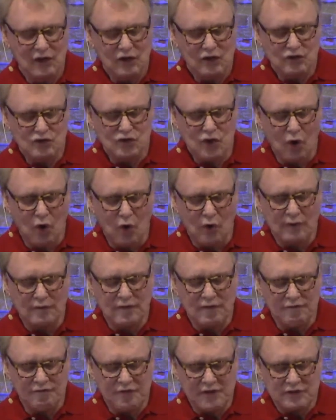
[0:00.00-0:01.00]
toward
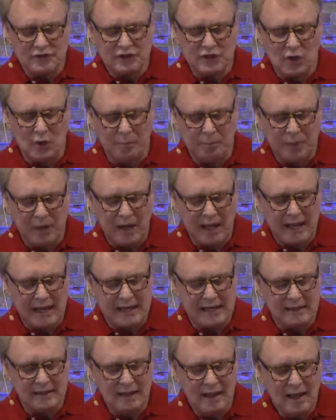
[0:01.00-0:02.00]
the physical
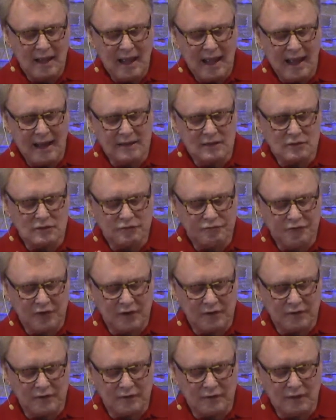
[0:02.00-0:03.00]
plane and is
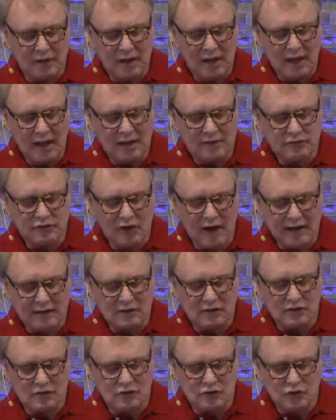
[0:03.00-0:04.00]
further
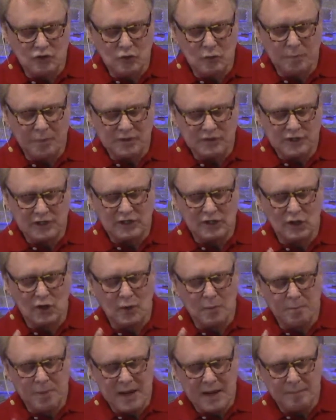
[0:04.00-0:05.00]
attracted to two particular
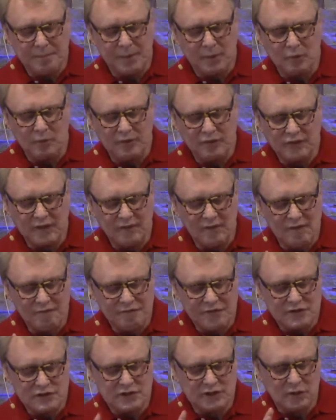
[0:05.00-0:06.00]
people within the
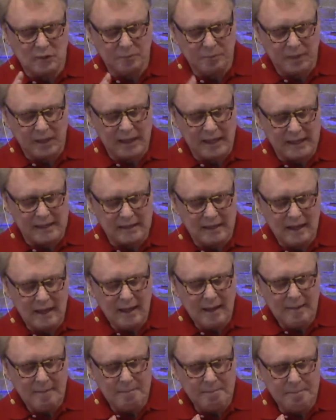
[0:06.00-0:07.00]
physical plane,
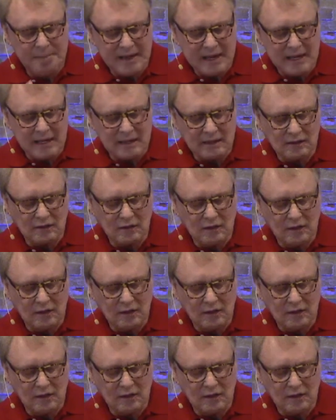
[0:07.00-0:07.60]
being